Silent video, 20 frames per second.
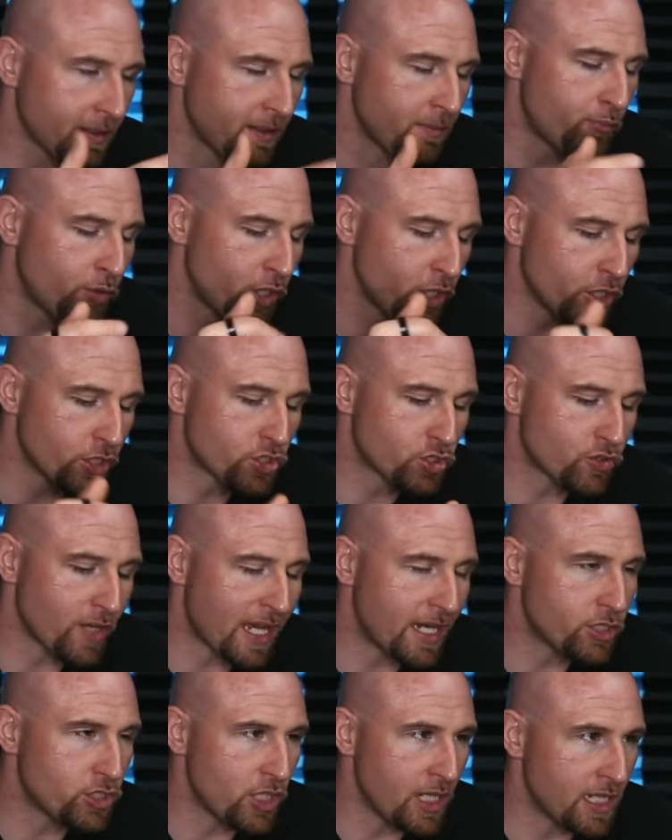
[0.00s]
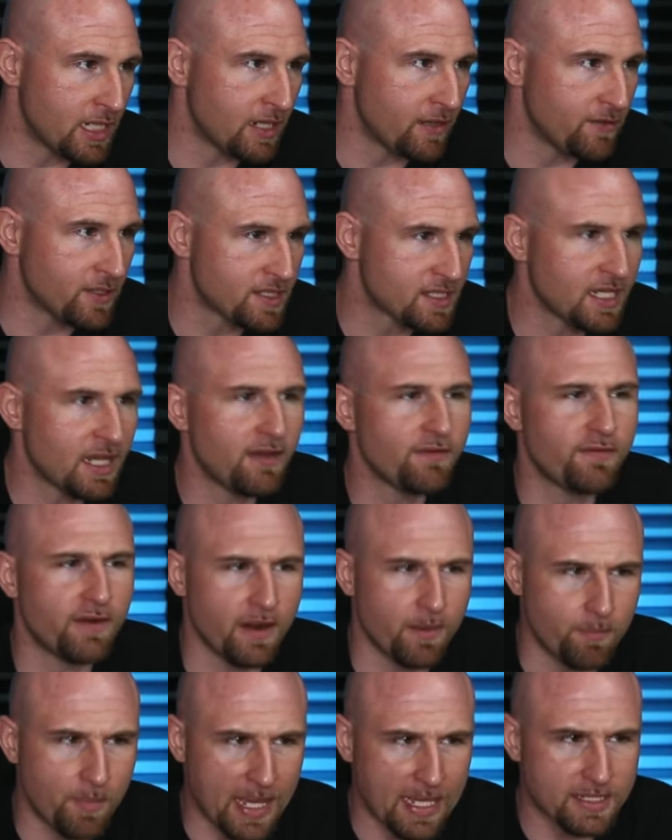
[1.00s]
pretty good strategy in and of itself,
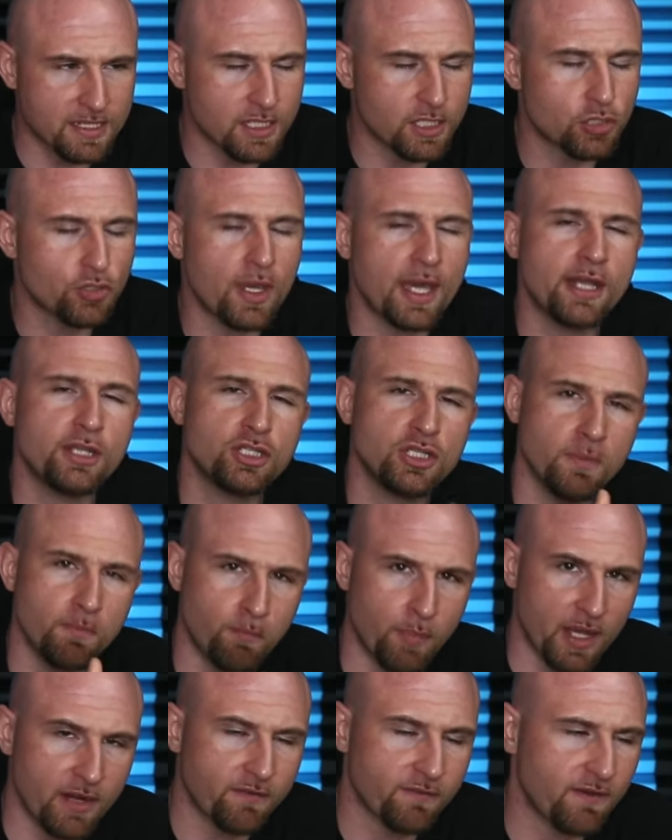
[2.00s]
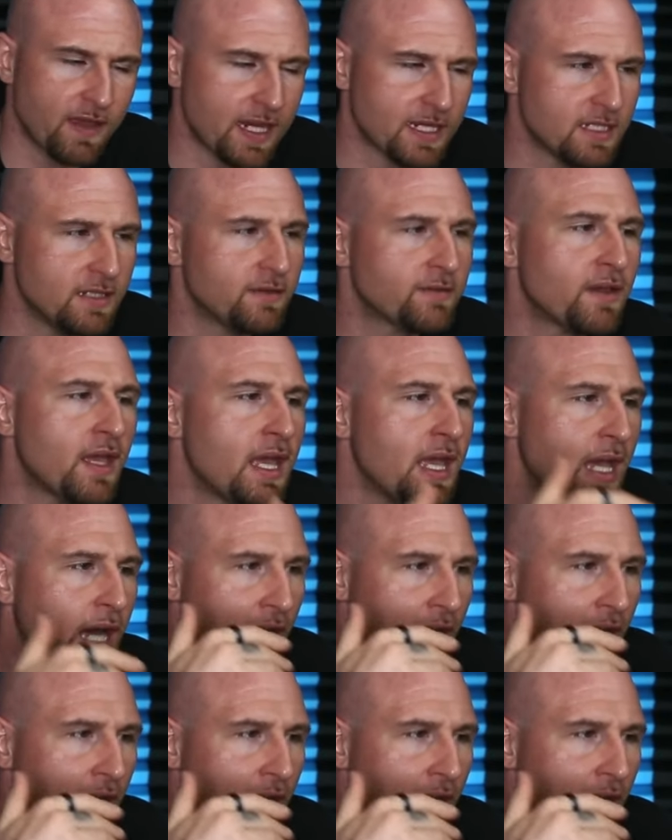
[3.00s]
very basic strategy, but effective.